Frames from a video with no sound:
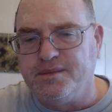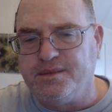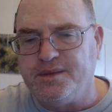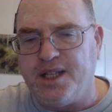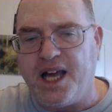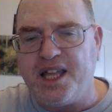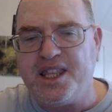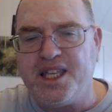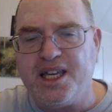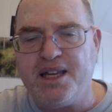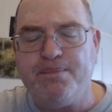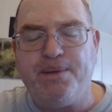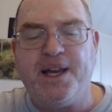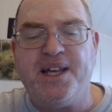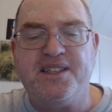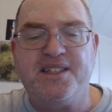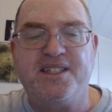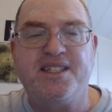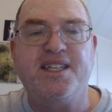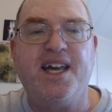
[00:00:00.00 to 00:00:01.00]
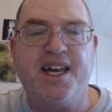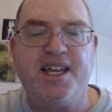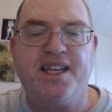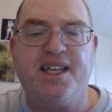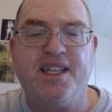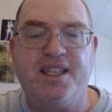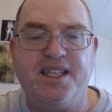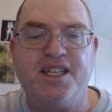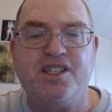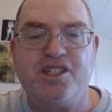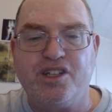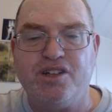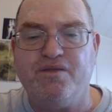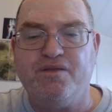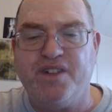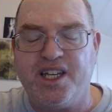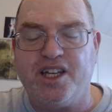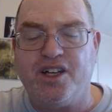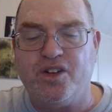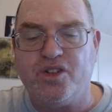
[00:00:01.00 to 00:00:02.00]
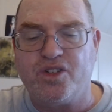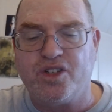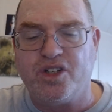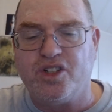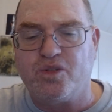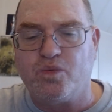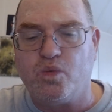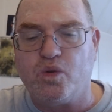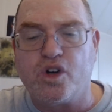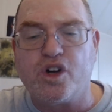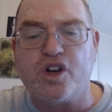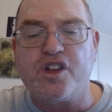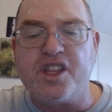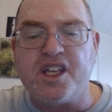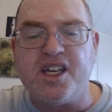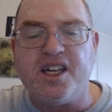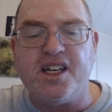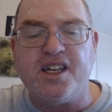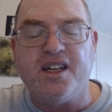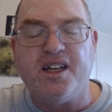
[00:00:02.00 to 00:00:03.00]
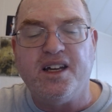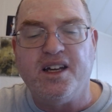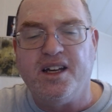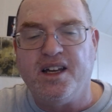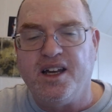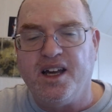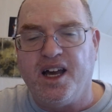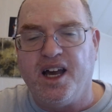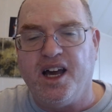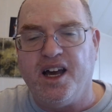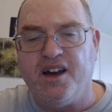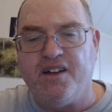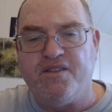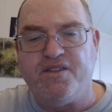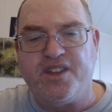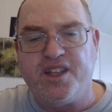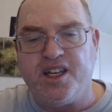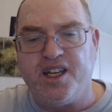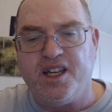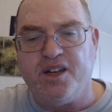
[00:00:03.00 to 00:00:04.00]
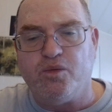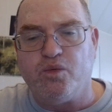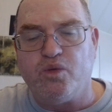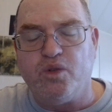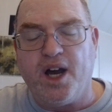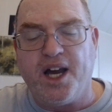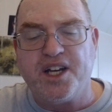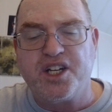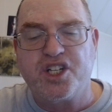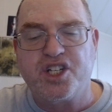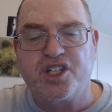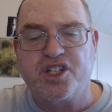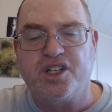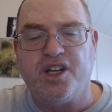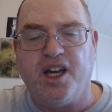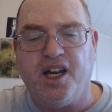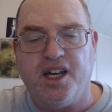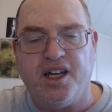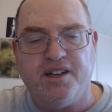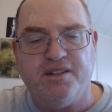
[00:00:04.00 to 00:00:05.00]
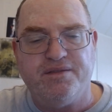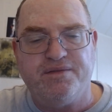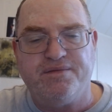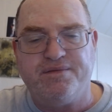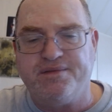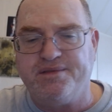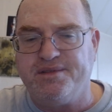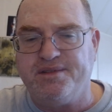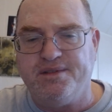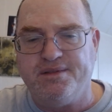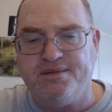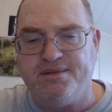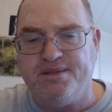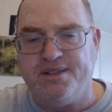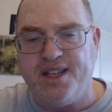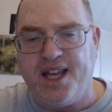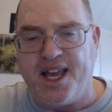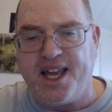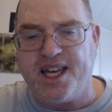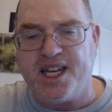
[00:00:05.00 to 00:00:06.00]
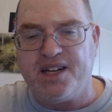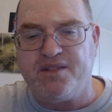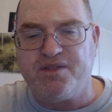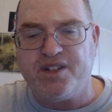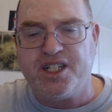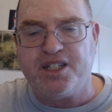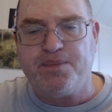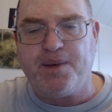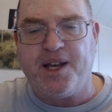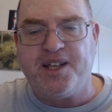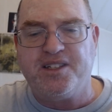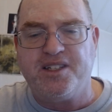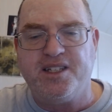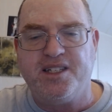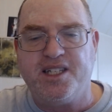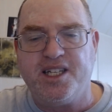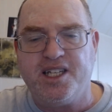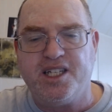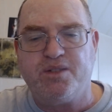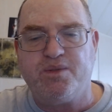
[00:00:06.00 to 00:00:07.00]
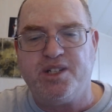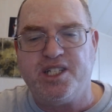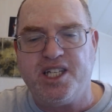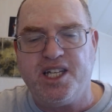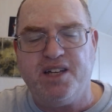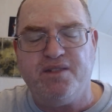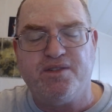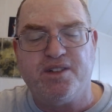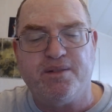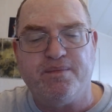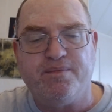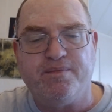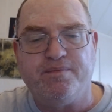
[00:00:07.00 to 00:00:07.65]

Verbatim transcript: Nothing Ben said in these two videos is worthy of the rush of negative responses he has received.